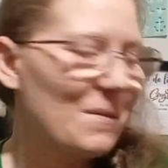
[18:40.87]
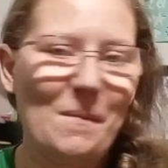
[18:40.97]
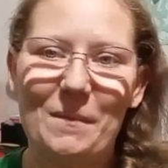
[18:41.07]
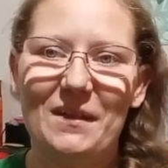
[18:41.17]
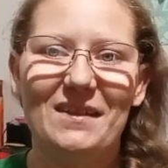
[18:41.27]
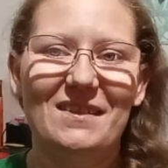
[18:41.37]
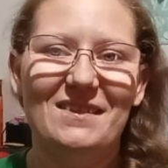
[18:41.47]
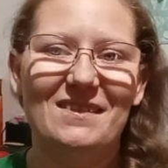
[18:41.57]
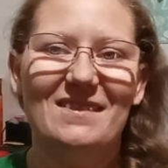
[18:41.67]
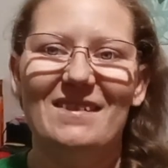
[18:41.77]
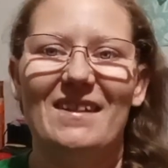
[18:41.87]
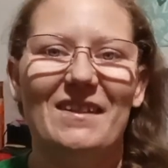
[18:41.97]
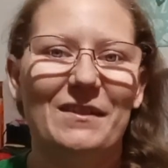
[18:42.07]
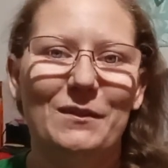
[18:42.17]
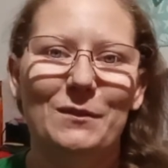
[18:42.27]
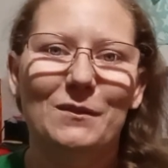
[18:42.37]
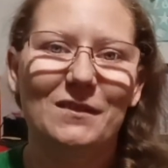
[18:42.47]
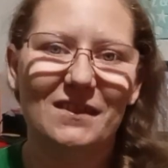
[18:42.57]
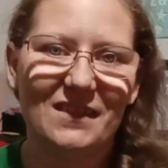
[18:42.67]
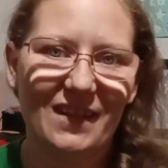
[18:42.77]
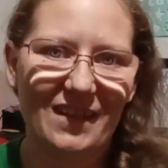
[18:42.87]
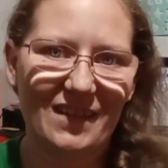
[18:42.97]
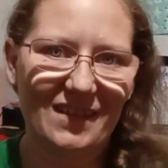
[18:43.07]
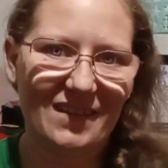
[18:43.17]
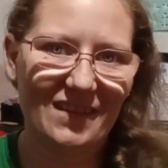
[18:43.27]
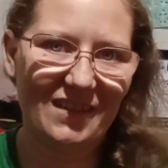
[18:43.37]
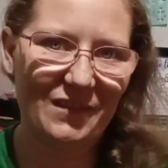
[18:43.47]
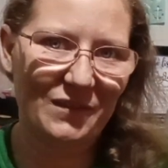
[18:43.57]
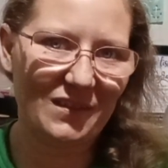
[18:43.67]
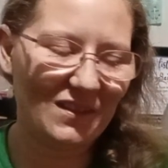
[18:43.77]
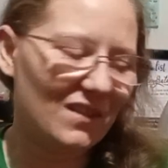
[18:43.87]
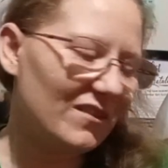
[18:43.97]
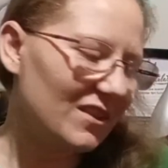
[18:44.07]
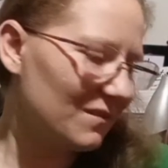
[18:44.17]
But I know they'll love it.